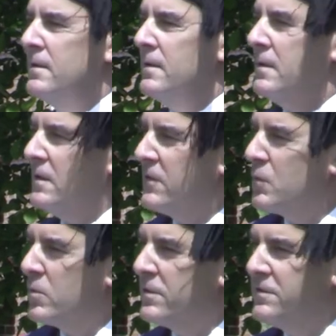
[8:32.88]
In other
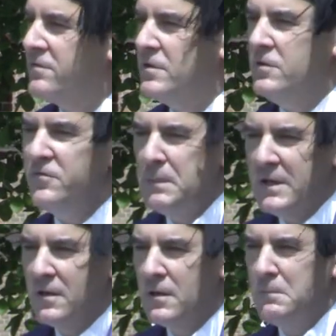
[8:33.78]
words, you've
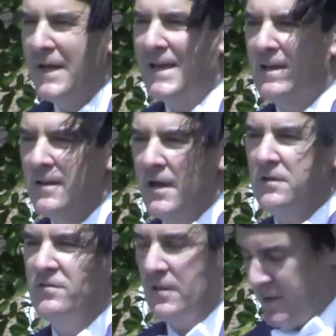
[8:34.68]
become a
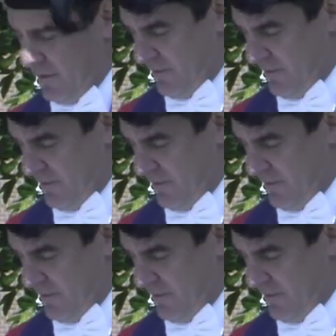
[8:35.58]
class together,